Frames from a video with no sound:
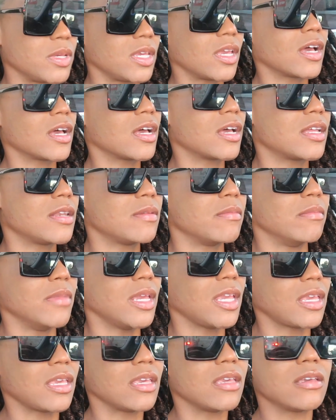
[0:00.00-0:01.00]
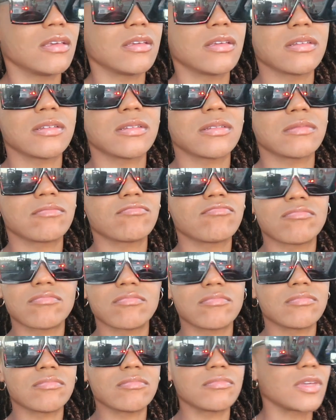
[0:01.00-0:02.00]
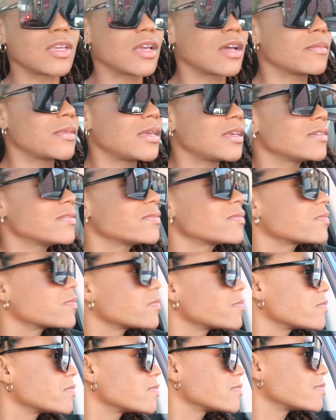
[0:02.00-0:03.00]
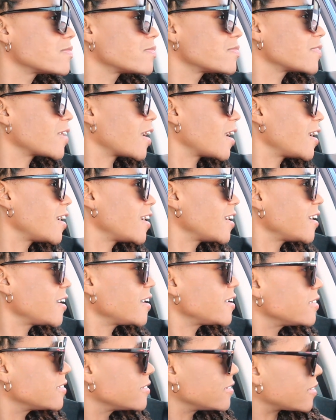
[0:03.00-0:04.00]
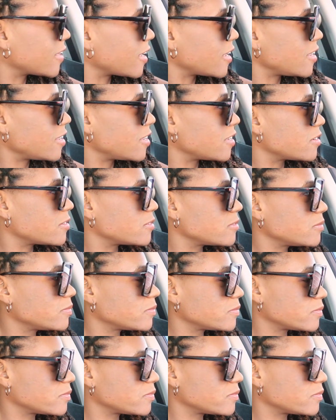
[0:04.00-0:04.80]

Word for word: beyond me beyond me hi thank you